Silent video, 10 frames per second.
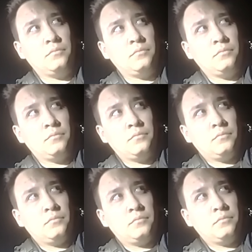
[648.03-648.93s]

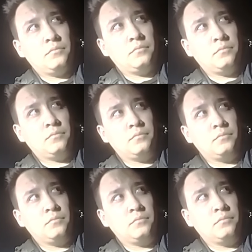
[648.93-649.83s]

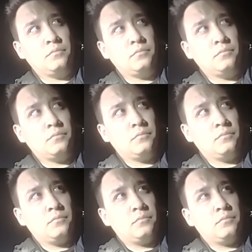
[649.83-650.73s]

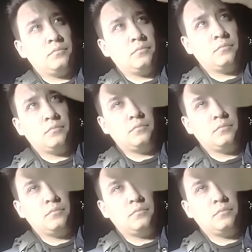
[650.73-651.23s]
The person shown says nothing.